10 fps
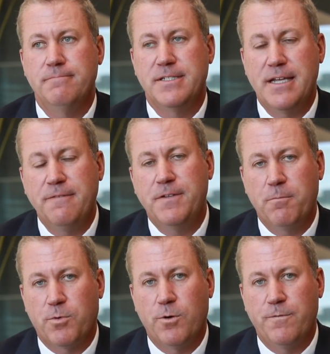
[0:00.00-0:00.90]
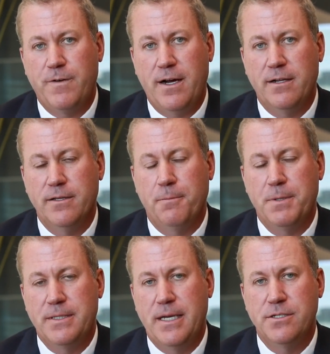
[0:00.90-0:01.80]
safety profile and the
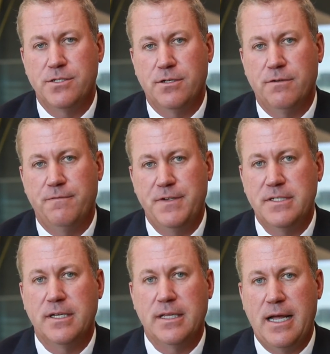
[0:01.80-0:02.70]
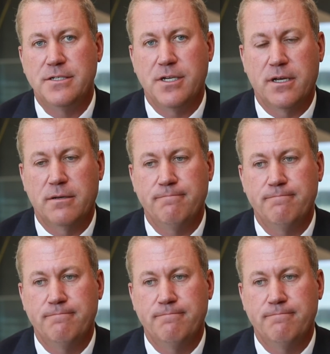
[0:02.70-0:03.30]
potential physiologic